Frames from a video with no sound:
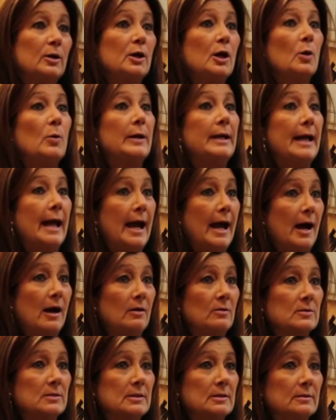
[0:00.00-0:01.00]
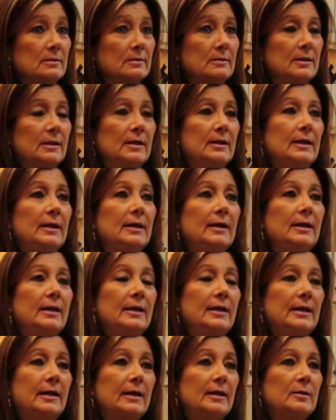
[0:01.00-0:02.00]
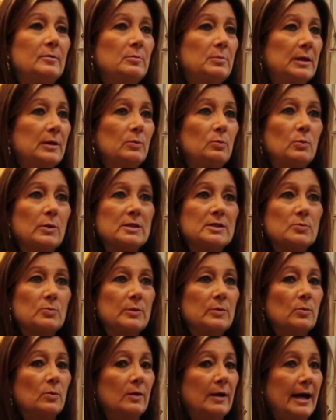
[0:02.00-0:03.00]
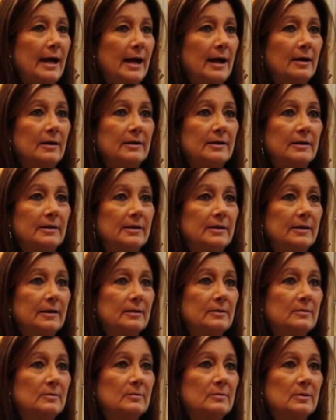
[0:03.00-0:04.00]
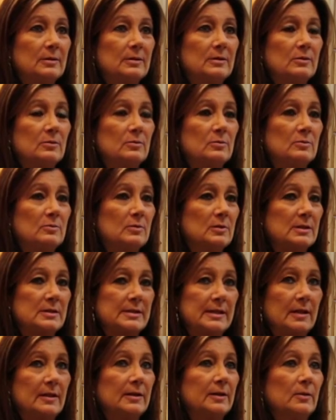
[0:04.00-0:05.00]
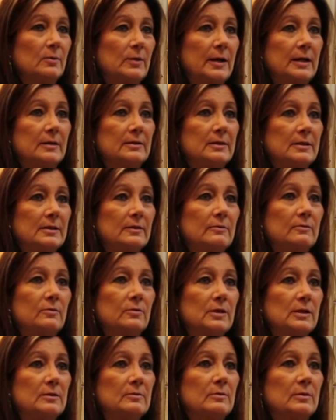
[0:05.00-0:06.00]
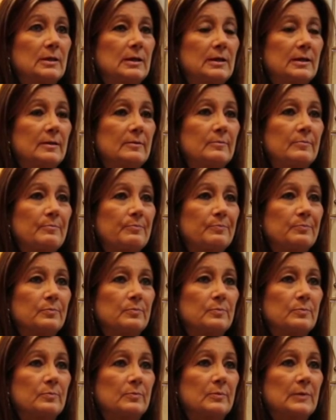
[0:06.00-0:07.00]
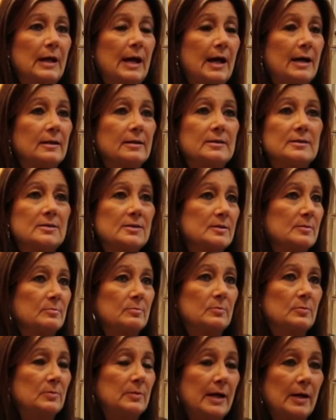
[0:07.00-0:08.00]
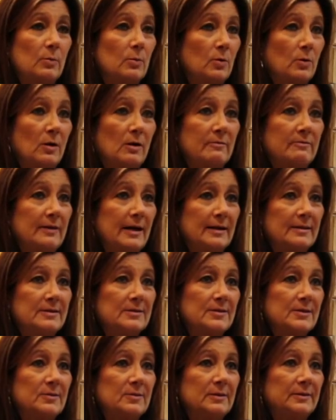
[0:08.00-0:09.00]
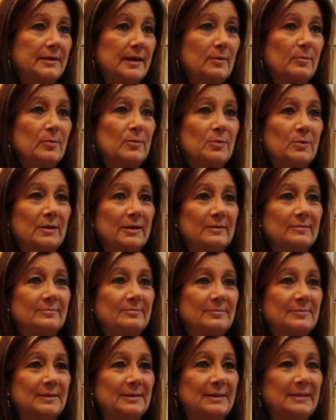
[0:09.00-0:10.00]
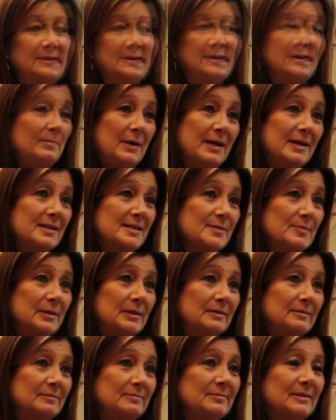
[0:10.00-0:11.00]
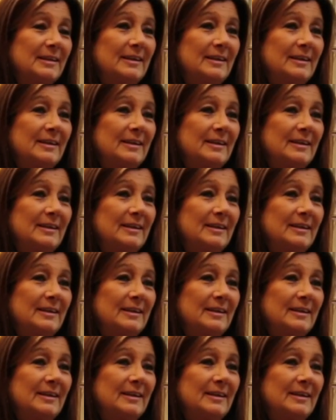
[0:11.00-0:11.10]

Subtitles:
going out, but once we were out and sailing around the different islands, they were all fine too at that point. My husband,